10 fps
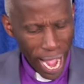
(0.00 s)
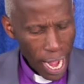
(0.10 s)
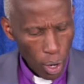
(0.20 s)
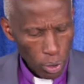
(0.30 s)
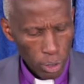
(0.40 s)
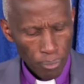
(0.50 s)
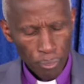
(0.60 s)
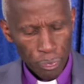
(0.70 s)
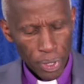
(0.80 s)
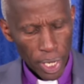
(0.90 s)
bowed
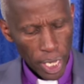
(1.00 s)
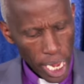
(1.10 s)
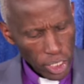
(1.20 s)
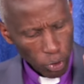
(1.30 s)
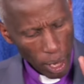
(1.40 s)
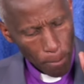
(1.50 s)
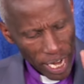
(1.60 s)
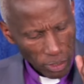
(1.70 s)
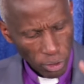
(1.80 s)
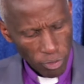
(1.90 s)
into the
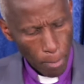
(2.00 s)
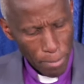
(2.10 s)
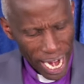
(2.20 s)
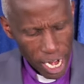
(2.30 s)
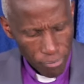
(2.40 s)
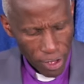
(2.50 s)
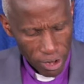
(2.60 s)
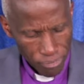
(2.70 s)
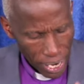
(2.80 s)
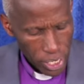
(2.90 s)
midst of the burning
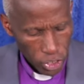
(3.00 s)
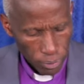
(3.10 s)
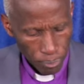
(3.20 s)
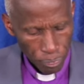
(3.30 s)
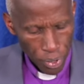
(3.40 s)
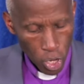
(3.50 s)
fiery furnace.